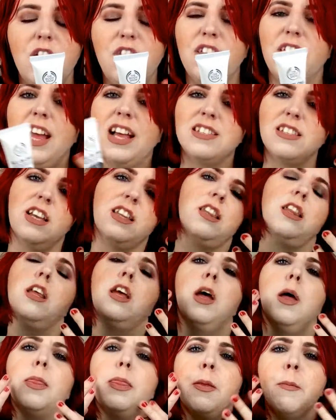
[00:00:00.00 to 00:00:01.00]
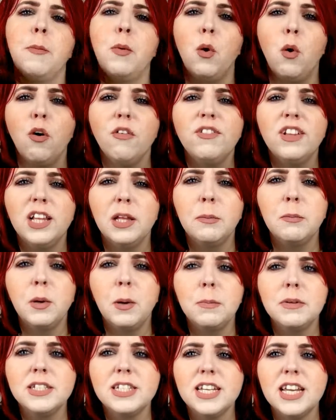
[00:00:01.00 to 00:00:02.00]
I think that's like the pore filling
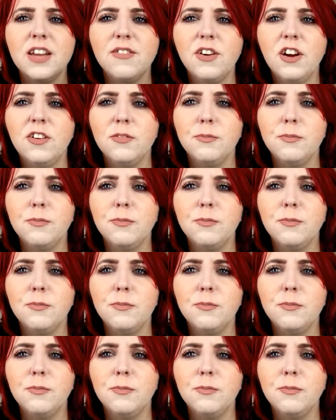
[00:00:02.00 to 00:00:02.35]
property.